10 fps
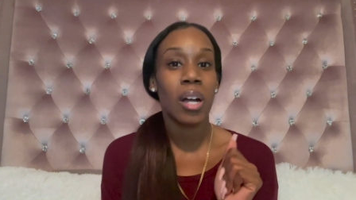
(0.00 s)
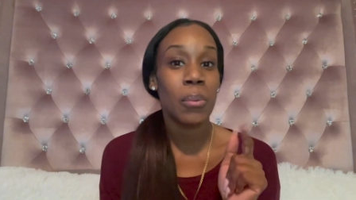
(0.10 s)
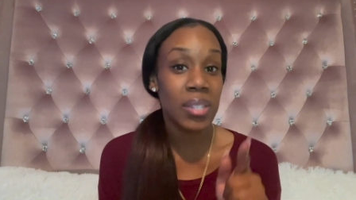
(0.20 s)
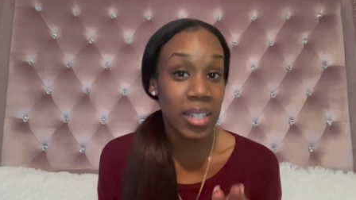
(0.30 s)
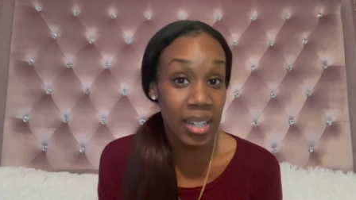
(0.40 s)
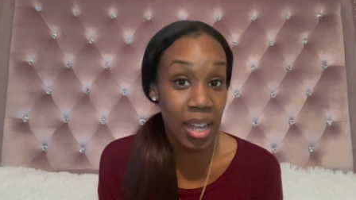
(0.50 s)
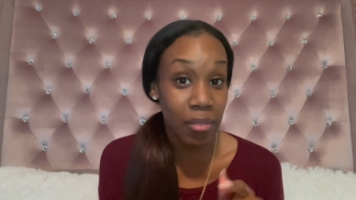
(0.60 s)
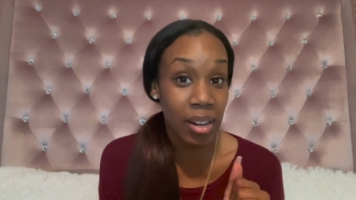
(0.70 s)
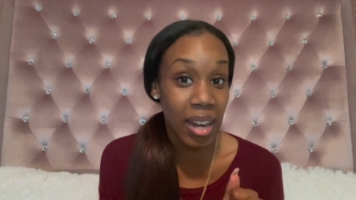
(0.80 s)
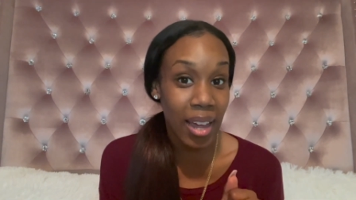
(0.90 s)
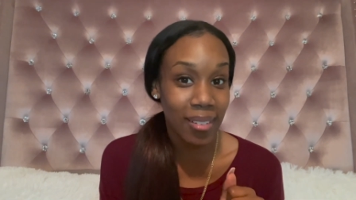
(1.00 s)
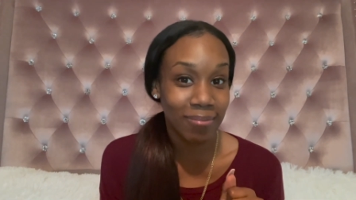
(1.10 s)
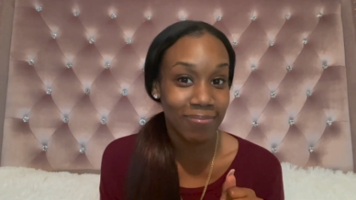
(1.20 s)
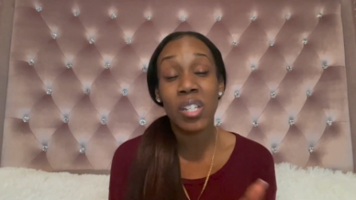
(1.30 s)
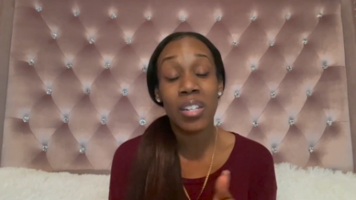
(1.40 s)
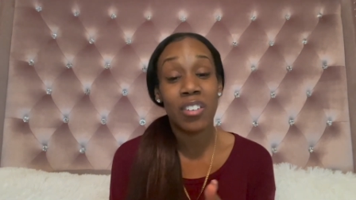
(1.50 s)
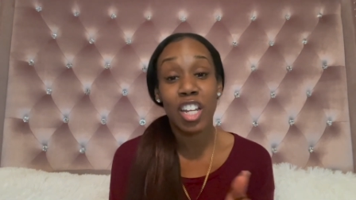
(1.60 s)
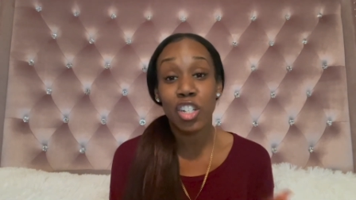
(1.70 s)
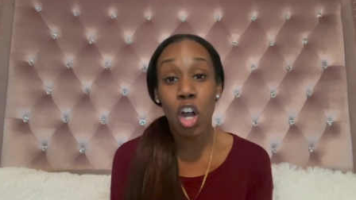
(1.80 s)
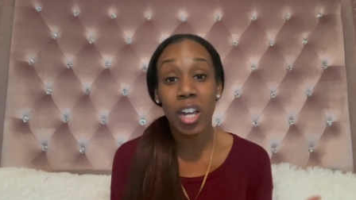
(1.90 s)
I was sitting at a red light. It wasn't even
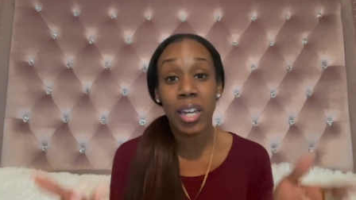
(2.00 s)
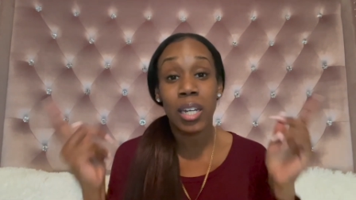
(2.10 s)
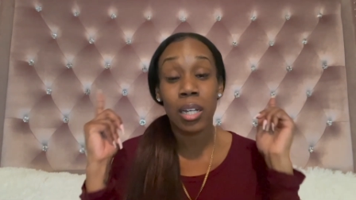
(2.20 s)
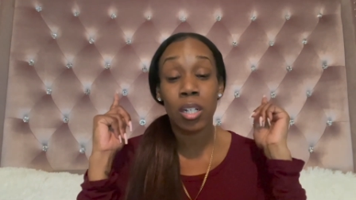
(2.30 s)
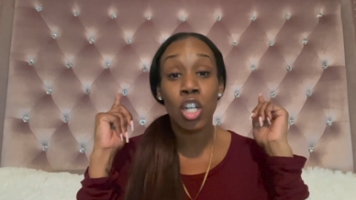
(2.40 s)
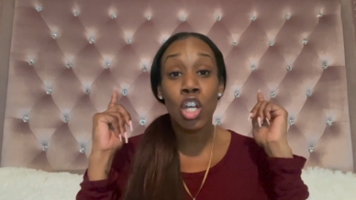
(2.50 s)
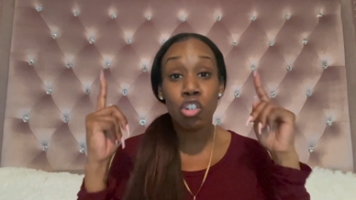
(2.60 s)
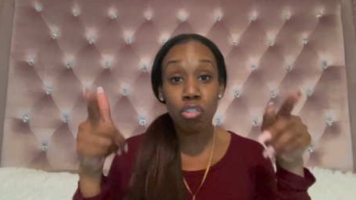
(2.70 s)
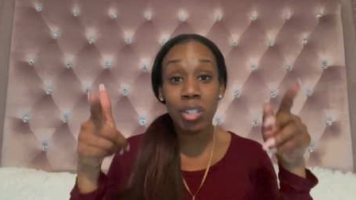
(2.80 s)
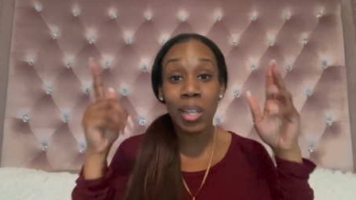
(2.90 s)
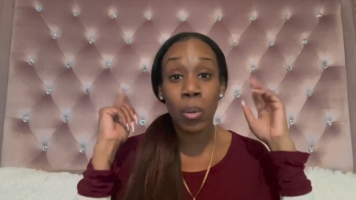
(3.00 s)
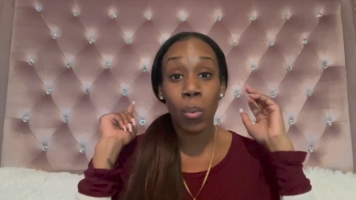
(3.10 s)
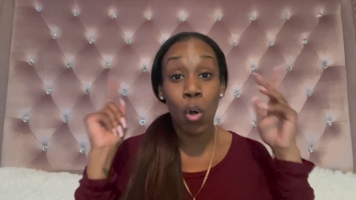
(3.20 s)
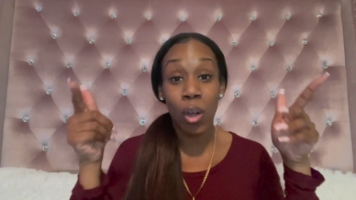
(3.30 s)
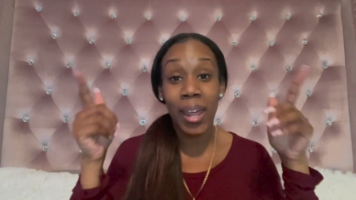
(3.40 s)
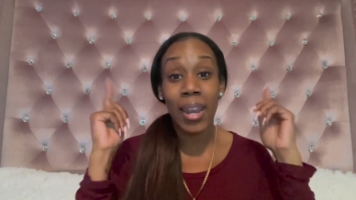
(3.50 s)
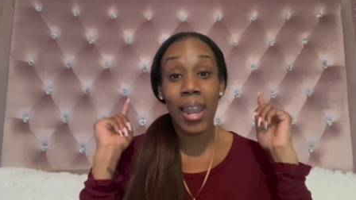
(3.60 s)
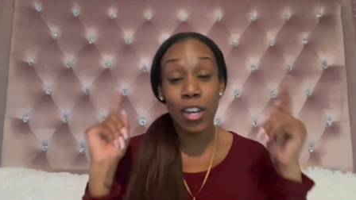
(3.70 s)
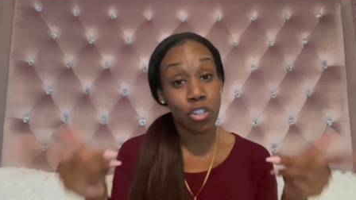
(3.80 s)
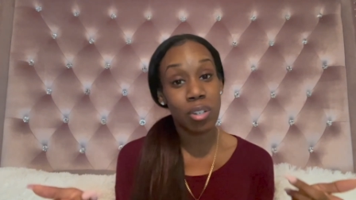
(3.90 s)
that dark, and the street that we were on had a
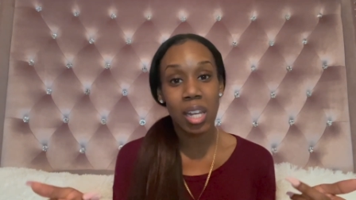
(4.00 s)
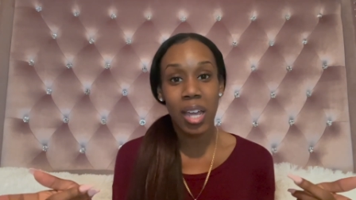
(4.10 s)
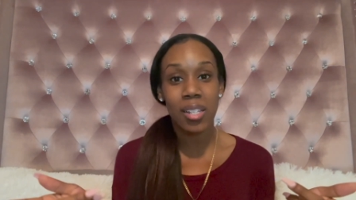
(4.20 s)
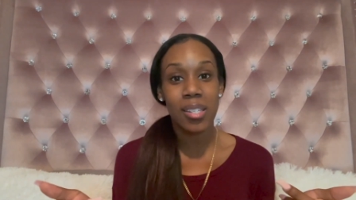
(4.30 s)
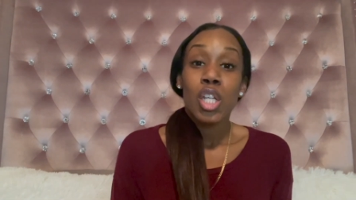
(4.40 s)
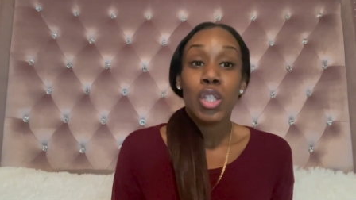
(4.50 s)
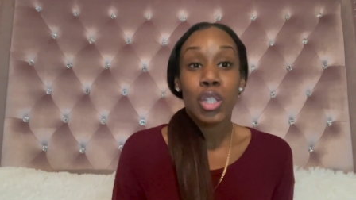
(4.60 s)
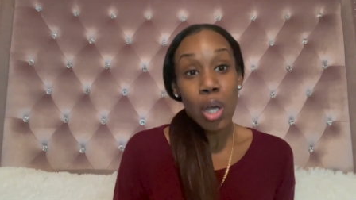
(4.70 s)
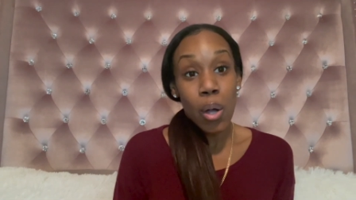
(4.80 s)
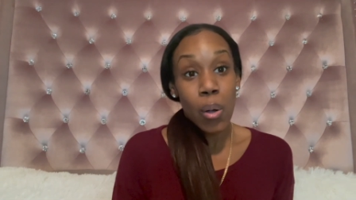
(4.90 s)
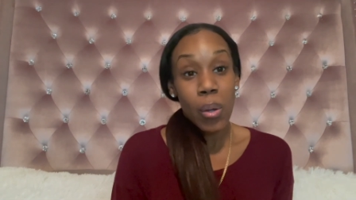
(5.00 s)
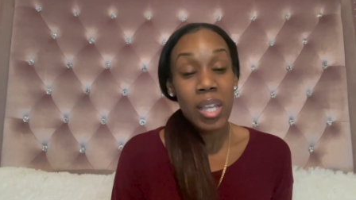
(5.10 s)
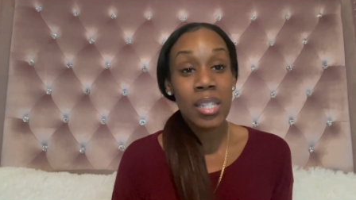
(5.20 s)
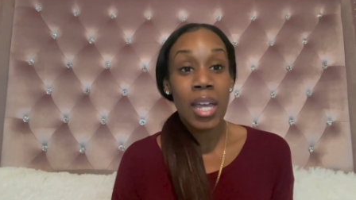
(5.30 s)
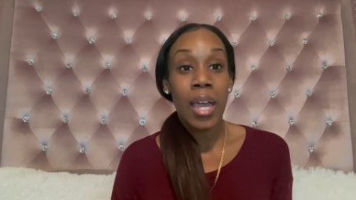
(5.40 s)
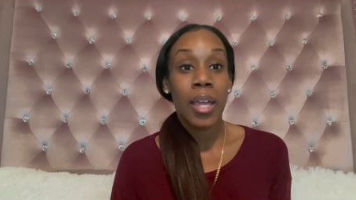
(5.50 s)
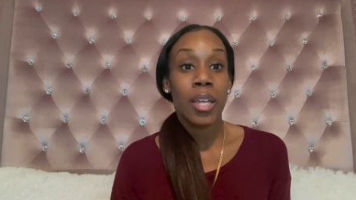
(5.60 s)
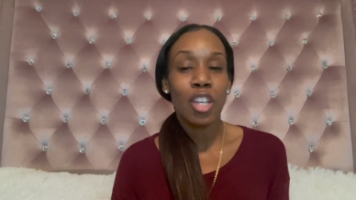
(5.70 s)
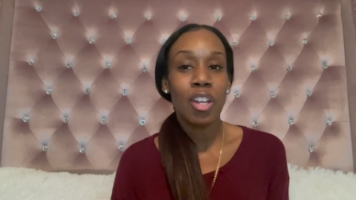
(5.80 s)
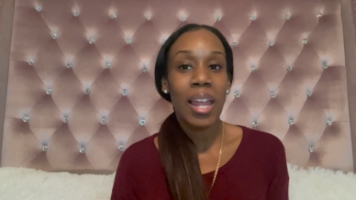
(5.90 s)
lot of street lights. So he's
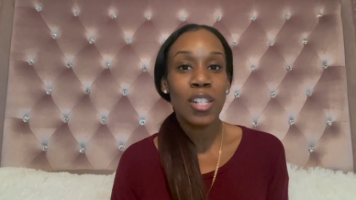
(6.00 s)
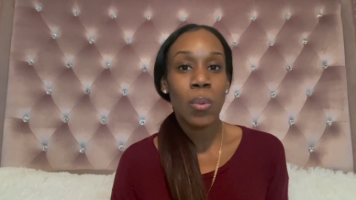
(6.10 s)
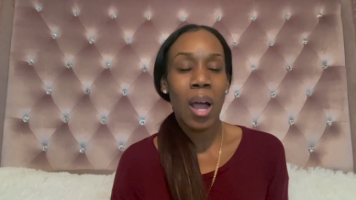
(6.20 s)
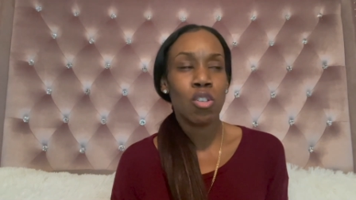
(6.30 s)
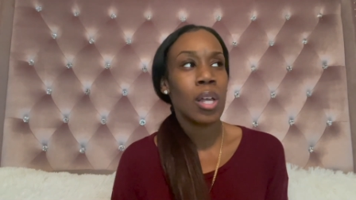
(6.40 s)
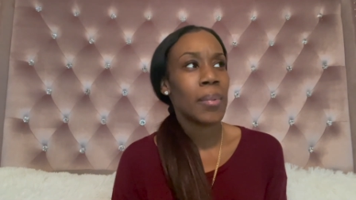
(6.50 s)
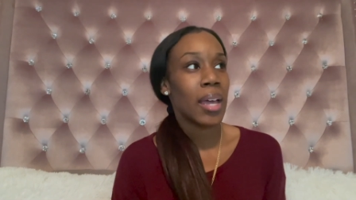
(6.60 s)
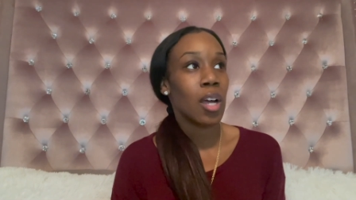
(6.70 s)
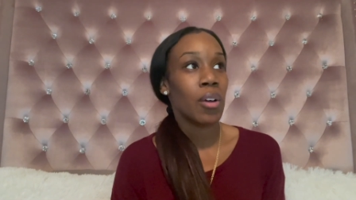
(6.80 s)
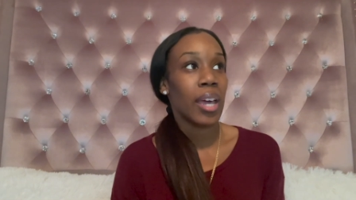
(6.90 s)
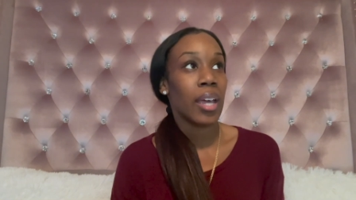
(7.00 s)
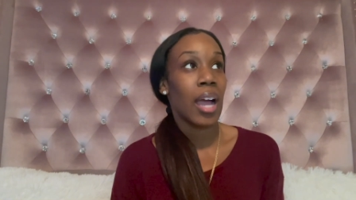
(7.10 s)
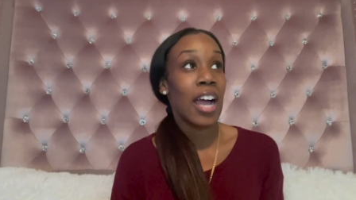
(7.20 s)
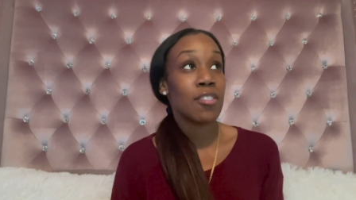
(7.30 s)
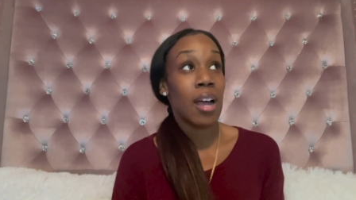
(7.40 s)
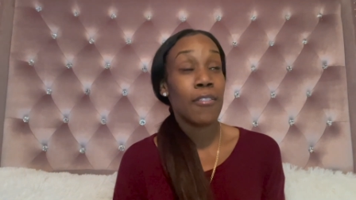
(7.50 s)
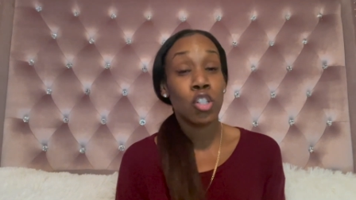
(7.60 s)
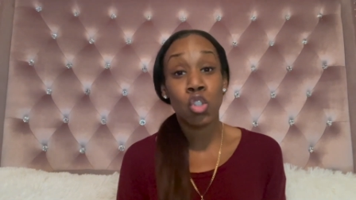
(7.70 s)
like, your lights were out. So I'm like, okay, I drive a